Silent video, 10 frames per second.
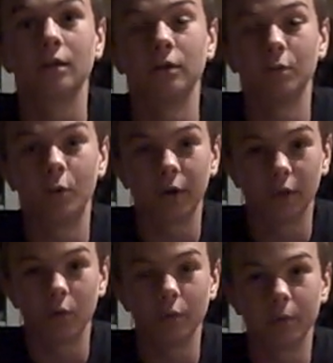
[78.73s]
you want to
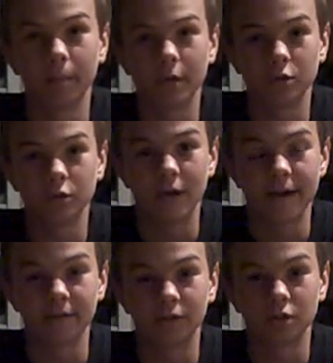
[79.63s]
go look, make sure you
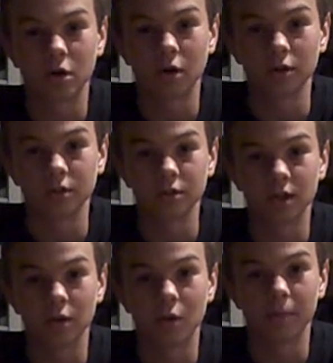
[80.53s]
have his cards because
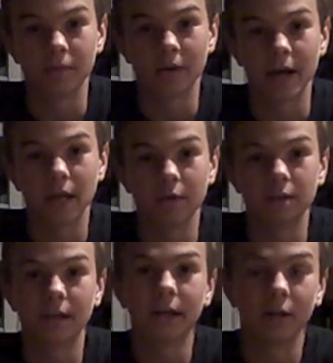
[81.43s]
they go up in value.
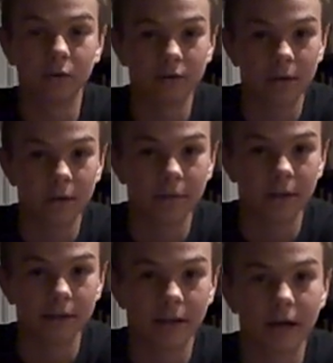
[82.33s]
It's not a good thing when
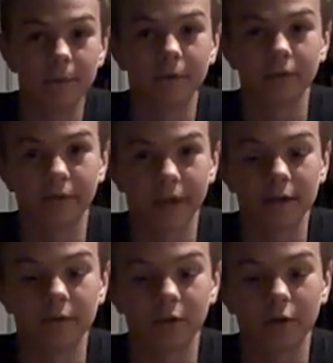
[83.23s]
they die, but the
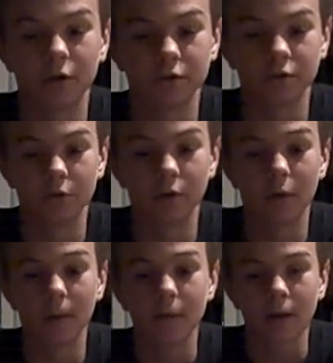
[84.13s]
value of their cards do go
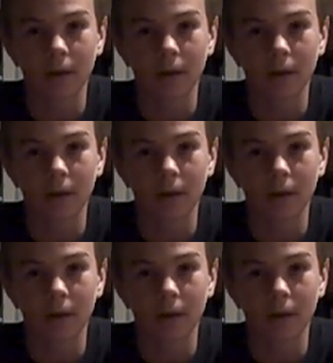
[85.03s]
up.